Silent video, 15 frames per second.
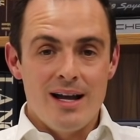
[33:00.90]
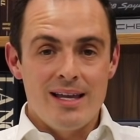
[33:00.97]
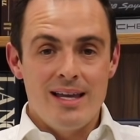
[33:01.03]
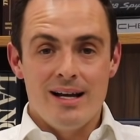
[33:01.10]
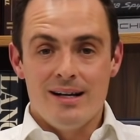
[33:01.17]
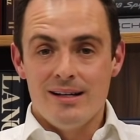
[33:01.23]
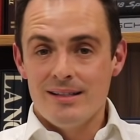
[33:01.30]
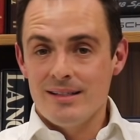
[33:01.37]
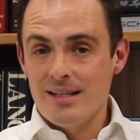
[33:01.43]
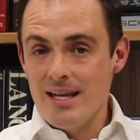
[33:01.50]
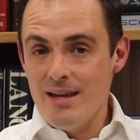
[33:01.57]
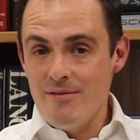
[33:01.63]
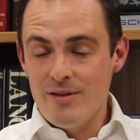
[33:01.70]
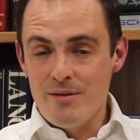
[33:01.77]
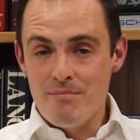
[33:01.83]
I can't
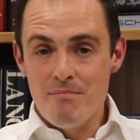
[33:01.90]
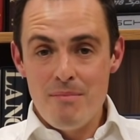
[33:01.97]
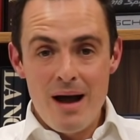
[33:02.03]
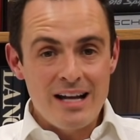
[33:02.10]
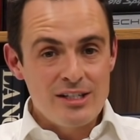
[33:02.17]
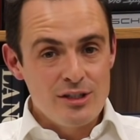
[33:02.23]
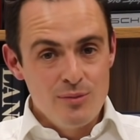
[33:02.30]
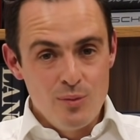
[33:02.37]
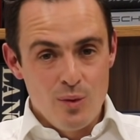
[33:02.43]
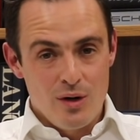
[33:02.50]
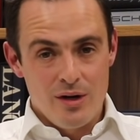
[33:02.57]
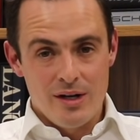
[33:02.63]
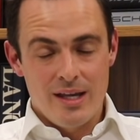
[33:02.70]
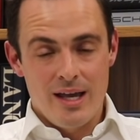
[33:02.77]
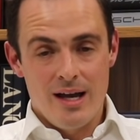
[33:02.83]
even imagine
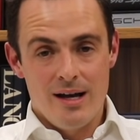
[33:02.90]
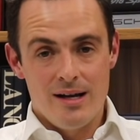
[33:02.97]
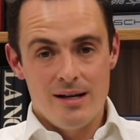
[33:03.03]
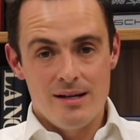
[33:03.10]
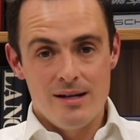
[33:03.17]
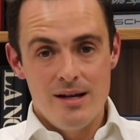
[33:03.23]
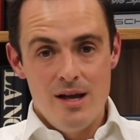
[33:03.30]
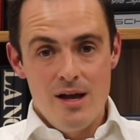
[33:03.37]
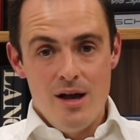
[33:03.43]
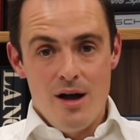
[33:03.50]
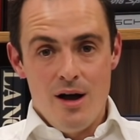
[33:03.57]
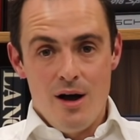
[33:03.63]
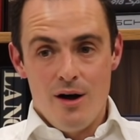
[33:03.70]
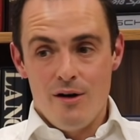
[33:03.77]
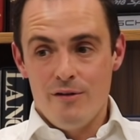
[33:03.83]
what a car
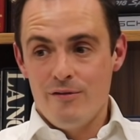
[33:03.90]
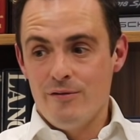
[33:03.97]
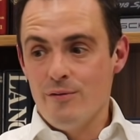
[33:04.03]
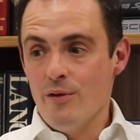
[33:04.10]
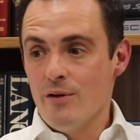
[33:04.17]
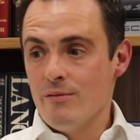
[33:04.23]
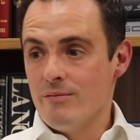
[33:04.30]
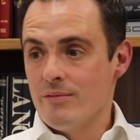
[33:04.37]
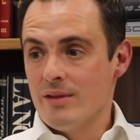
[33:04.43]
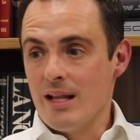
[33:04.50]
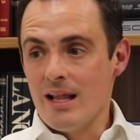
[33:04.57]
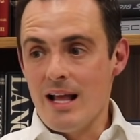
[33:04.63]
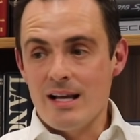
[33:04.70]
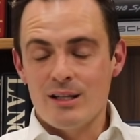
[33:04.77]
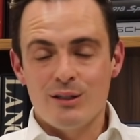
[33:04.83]
of the
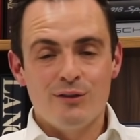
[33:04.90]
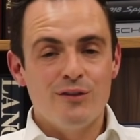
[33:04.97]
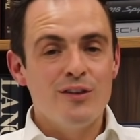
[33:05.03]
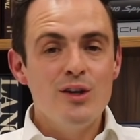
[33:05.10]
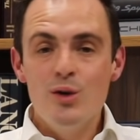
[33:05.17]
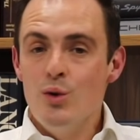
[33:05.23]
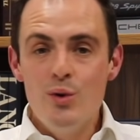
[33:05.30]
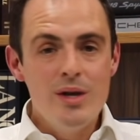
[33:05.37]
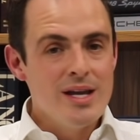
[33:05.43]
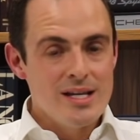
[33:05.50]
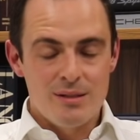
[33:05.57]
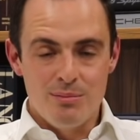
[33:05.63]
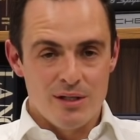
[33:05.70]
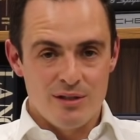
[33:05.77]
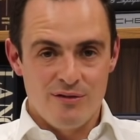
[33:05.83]
last few
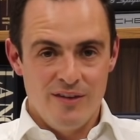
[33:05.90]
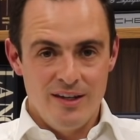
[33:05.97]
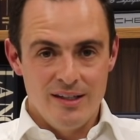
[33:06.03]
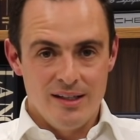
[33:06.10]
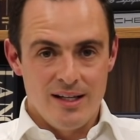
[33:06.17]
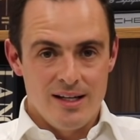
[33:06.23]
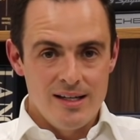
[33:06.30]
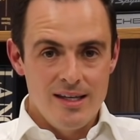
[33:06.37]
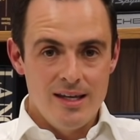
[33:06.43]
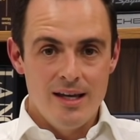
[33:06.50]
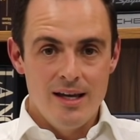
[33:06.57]
years must feel like.